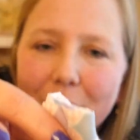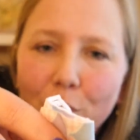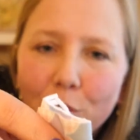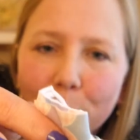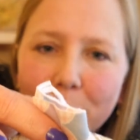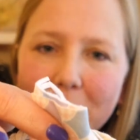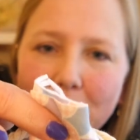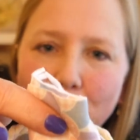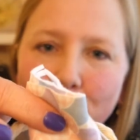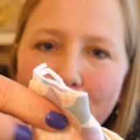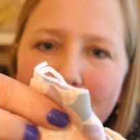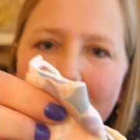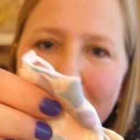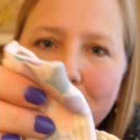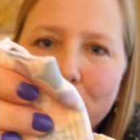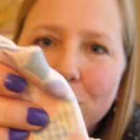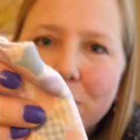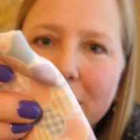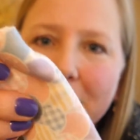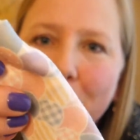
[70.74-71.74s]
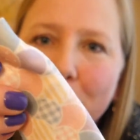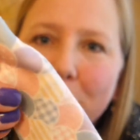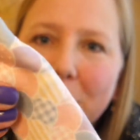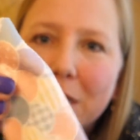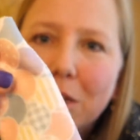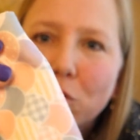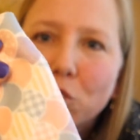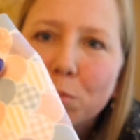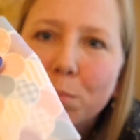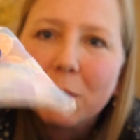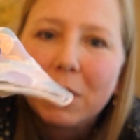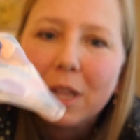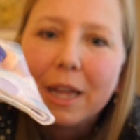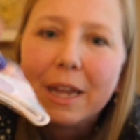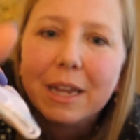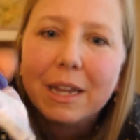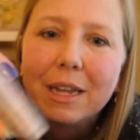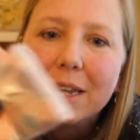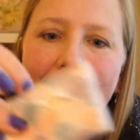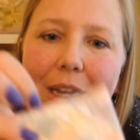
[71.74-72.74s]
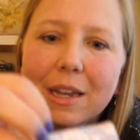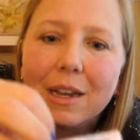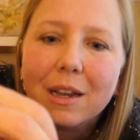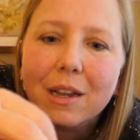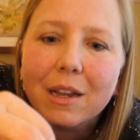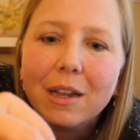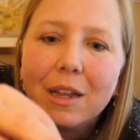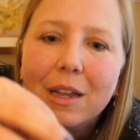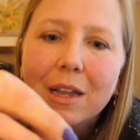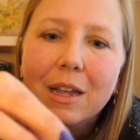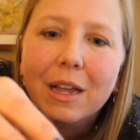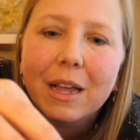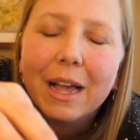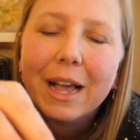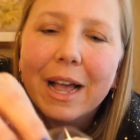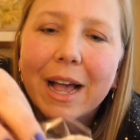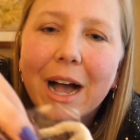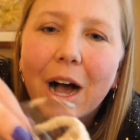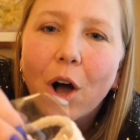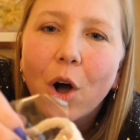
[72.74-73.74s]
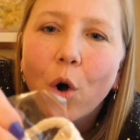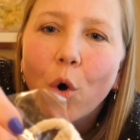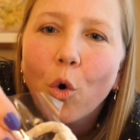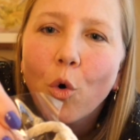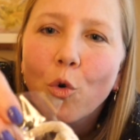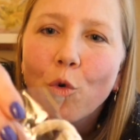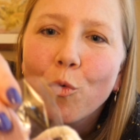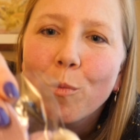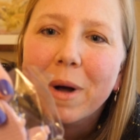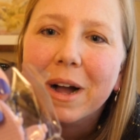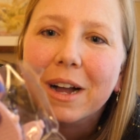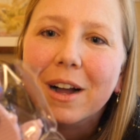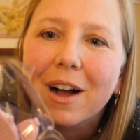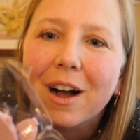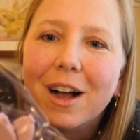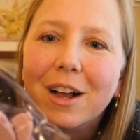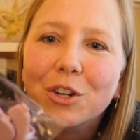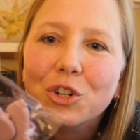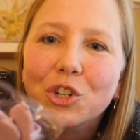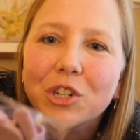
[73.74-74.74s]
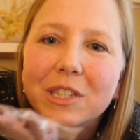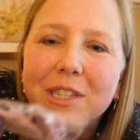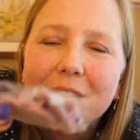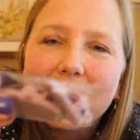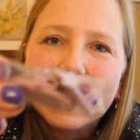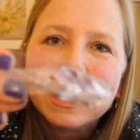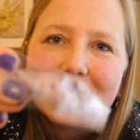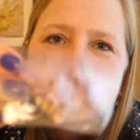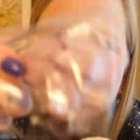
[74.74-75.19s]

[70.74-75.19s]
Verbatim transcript: little beach bag, there's like a beach blanket. Oh my gosh, she's got